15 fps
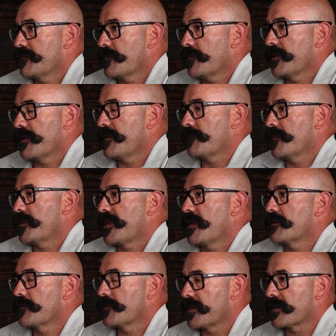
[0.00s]
We can't
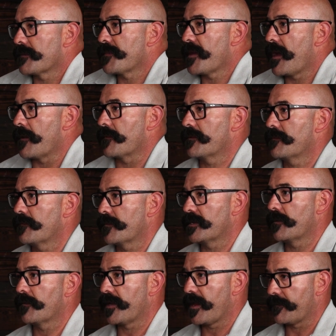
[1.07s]
do anything about. We
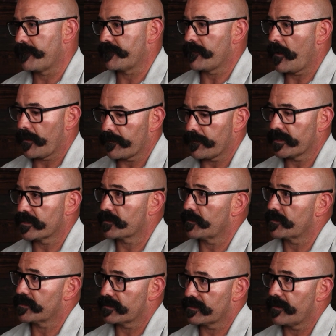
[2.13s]
don't have all the
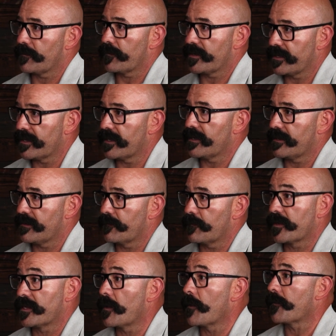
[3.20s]
resources that we need, and
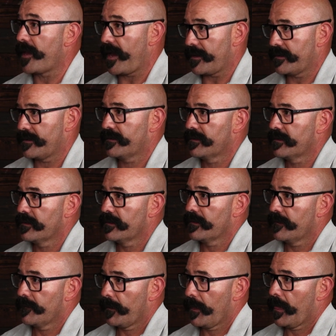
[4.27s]
we know that.
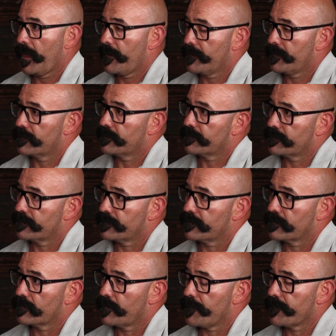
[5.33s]
Well, and
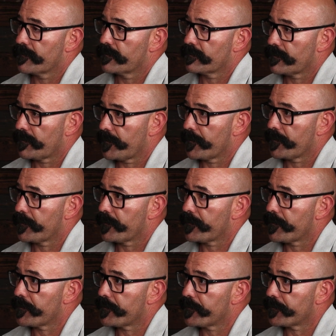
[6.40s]
even for us,
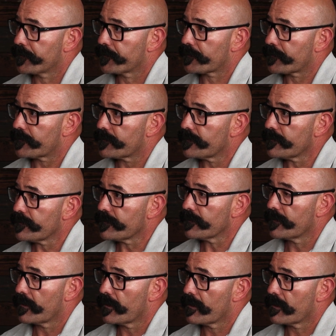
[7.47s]
because the
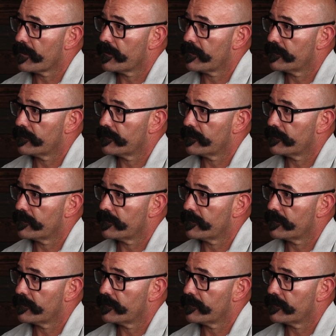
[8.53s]
board